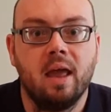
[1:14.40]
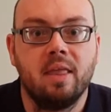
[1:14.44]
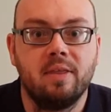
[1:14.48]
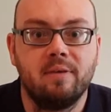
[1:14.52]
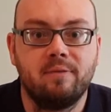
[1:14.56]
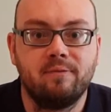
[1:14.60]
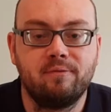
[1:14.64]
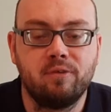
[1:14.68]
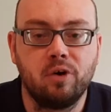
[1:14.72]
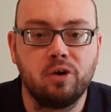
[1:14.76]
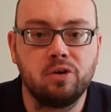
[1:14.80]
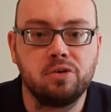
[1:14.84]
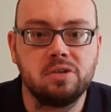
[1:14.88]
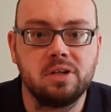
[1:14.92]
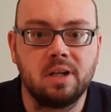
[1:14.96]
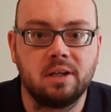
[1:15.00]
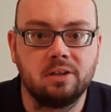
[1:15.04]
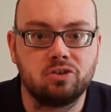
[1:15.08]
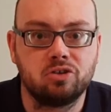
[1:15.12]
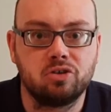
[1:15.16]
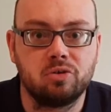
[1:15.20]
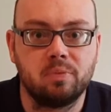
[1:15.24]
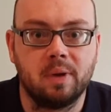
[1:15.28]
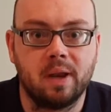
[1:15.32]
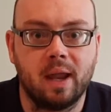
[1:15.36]
The first
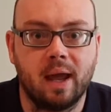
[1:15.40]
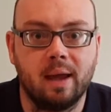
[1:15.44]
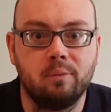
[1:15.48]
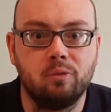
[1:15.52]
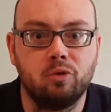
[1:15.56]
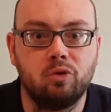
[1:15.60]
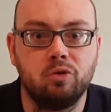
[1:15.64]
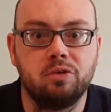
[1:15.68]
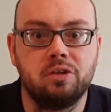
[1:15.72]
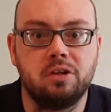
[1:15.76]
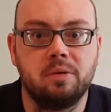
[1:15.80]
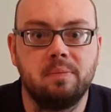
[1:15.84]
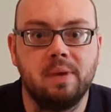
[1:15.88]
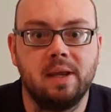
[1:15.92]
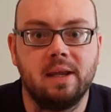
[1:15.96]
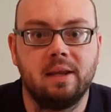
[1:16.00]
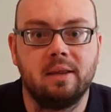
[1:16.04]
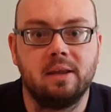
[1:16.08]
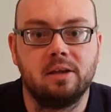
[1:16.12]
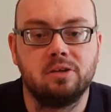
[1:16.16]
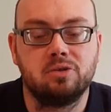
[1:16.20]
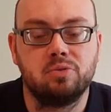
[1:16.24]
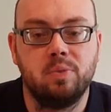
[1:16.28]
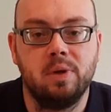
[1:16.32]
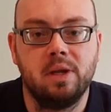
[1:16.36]
instrument I'm going to make
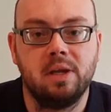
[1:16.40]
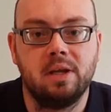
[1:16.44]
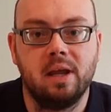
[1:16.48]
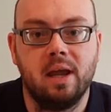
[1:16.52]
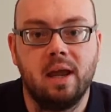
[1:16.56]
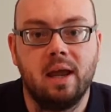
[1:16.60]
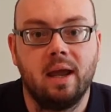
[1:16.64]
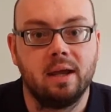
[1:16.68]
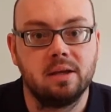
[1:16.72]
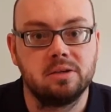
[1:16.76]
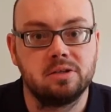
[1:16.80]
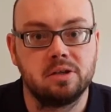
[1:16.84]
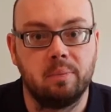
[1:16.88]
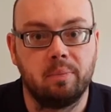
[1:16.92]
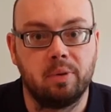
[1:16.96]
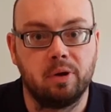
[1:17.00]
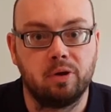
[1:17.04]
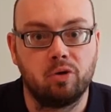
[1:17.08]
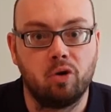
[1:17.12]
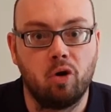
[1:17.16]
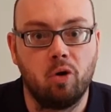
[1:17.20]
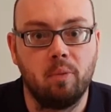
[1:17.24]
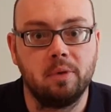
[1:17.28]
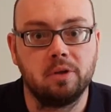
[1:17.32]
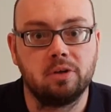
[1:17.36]
this week is a
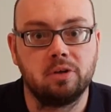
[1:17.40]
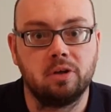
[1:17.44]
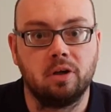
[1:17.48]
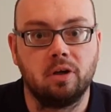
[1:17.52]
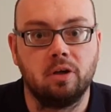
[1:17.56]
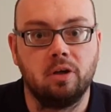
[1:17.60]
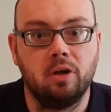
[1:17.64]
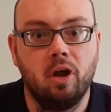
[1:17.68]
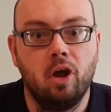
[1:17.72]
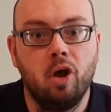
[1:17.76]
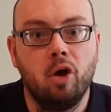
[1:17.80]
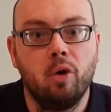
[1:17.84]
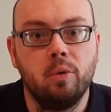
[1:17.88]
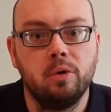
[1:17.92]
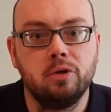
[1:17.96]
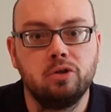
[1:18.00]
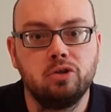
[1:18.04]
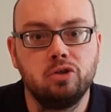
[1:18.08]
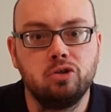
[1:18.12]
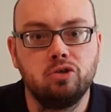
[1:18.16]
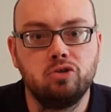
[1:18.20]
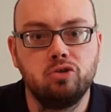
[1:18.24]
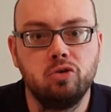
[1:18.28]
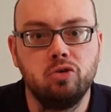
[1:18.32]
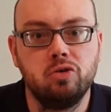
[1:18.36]
barometer,
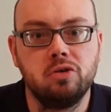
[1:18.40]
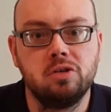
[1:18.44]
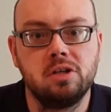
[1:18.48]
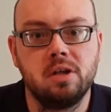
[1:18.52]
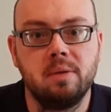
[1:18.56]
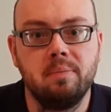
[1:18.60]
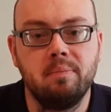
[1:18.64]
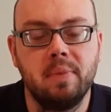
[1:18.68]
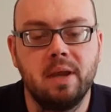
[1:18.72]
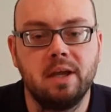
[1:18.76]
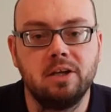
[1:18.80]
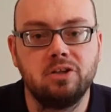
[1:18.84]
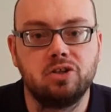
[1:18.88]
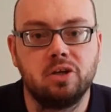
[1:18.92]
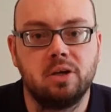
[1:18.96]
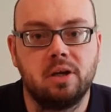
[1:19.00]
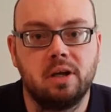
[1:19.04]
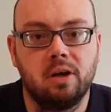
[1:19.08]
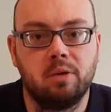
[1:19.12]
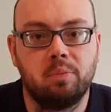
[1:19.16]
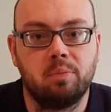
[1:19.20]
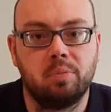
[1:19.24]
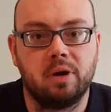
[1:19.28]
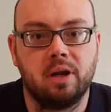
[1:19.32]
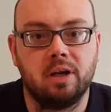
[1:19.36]
which is used to measure
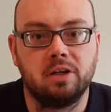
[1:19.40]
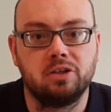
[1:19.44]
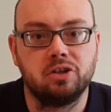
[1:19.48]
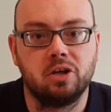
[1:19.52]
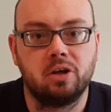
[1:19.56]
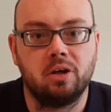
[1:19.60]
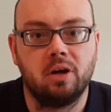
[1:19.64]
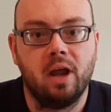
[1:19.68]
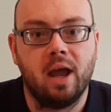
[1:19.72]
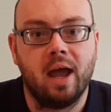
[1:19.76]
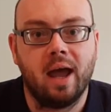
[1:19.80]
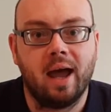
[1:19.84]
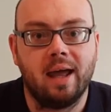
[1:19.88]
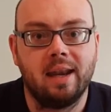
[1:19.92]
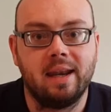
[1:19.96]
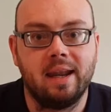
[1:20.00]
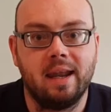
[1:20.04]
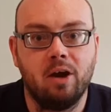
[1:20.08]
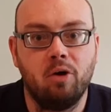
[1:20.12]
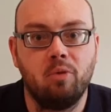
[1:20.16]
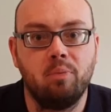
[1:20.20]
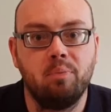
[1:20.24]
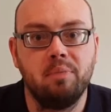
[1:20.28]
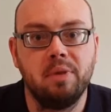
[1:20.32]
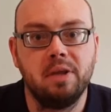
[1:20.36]
air pressure and
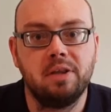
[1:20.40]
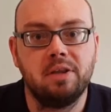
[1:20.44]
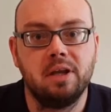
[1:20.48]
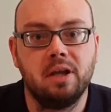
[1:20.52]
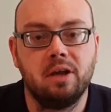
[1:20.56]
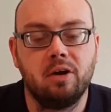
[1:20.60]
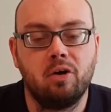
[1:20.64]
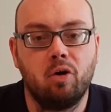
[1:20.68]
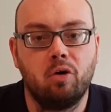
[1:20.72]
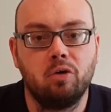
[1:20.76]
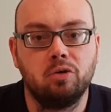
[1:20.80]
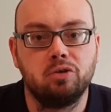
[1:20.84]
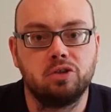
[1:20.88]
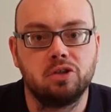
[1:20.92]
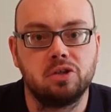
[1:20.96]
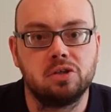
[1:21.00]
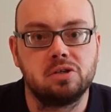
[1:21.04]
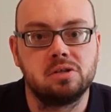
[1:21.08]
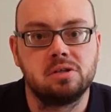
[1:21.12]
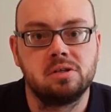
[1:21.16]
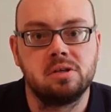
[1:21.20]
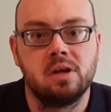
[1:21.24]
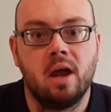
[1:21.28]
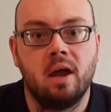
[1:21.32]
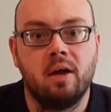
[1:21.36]
help
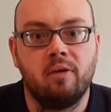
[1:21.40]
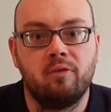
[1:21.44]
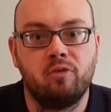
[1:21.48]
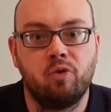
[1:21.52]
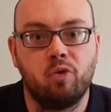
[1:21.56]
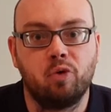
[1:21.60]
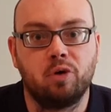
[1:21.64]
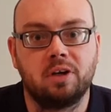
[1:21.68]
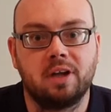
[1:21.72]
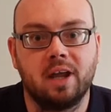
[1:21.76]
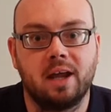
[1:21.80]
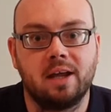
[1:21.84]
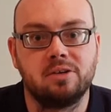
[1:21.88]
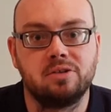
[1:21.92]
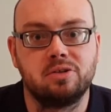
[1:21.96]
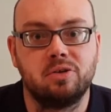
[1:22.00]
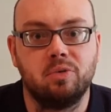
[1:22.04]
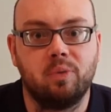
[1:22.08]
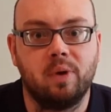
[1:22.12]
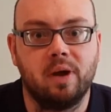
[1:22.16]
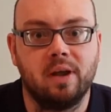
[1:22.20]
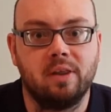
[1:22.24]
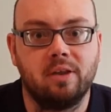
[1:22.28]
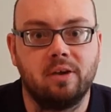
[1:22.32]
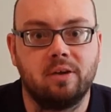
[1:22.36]
meteorologists forecast the
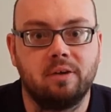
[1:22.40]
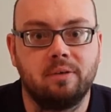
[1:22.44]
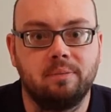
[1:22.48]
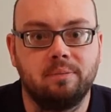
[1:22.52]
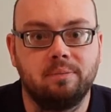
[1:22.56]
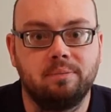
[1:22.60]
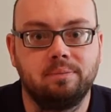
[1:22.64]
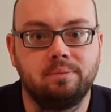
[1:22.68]
weather.